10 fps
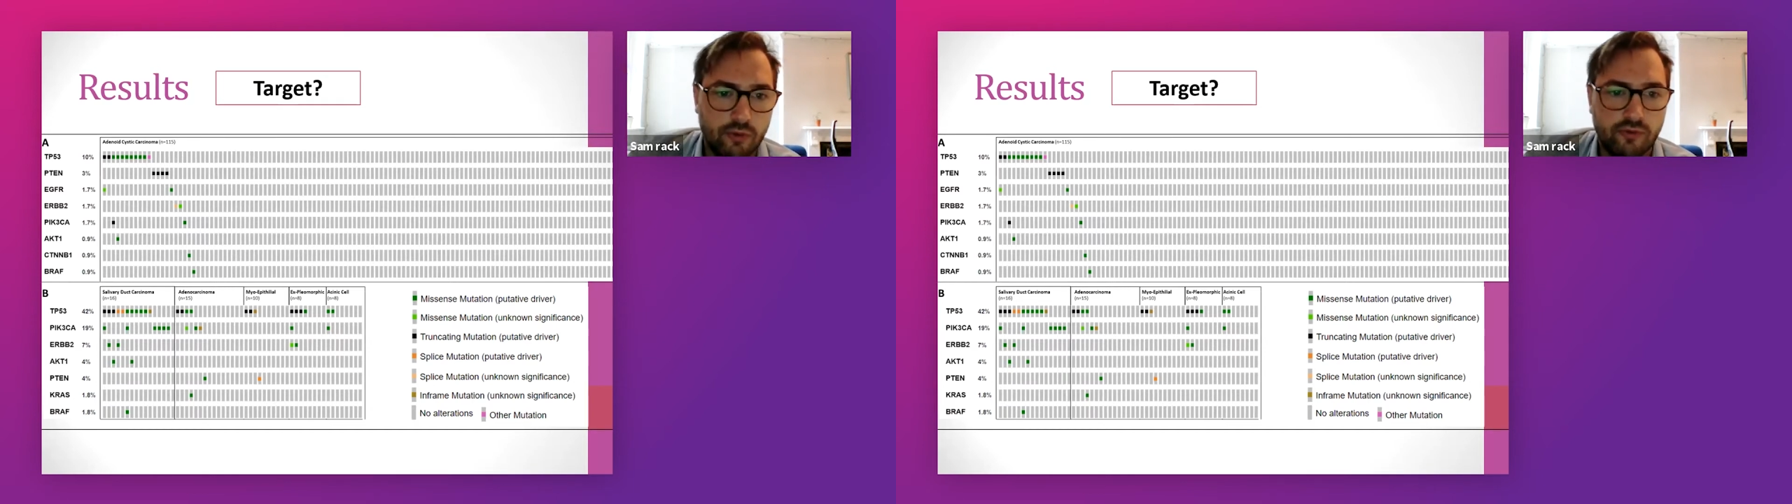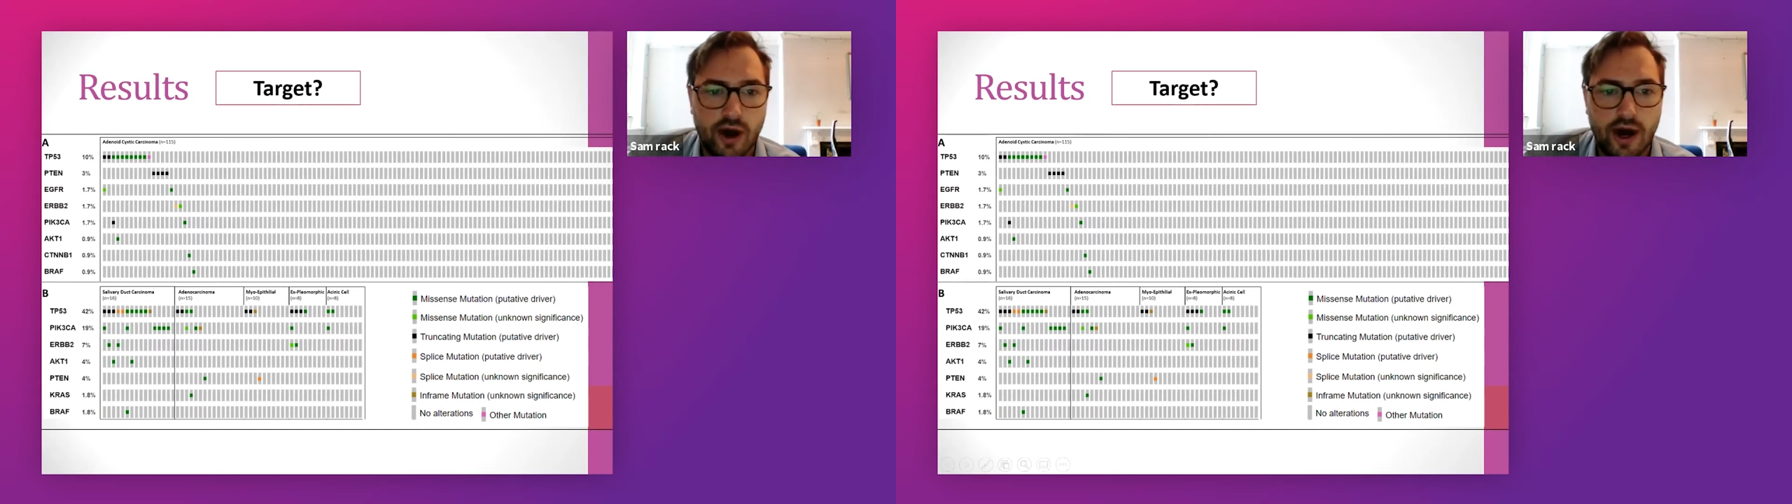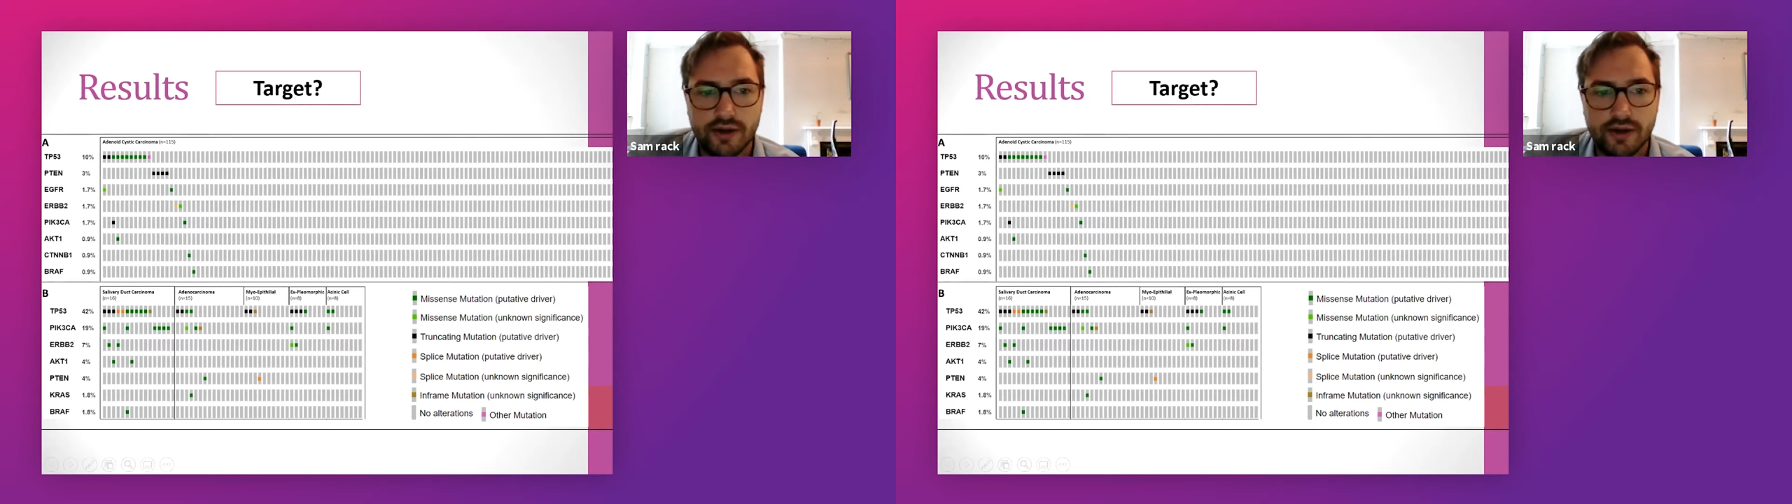we've got